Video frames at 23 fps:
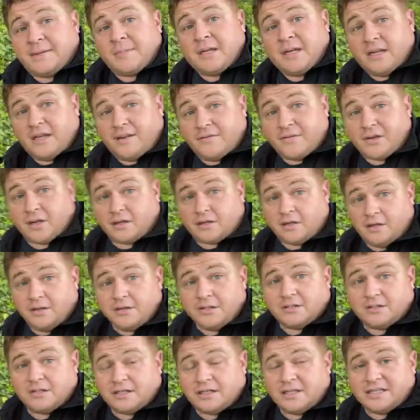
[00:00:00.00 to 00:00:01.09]
gonna give you a
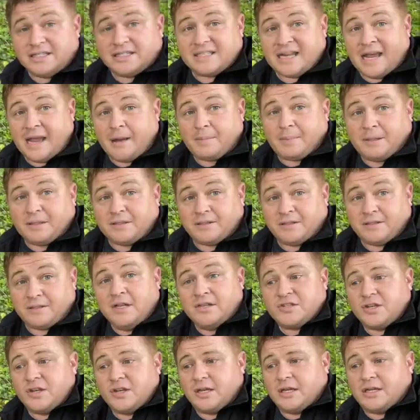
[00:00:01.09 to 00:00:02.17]
close look at the snapping turtle
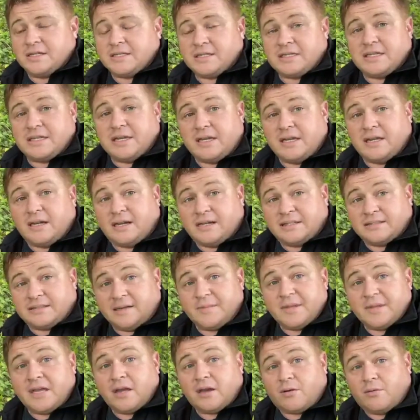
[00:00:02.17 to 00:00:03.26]
so you can see uh, some
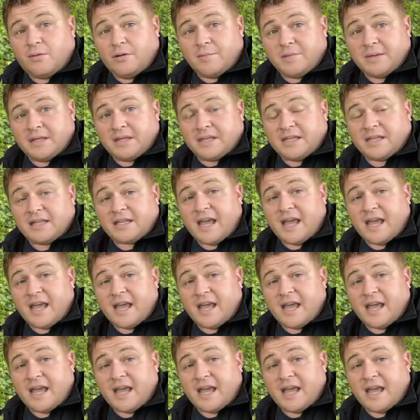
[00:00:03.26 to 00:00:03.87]
of the equipment that they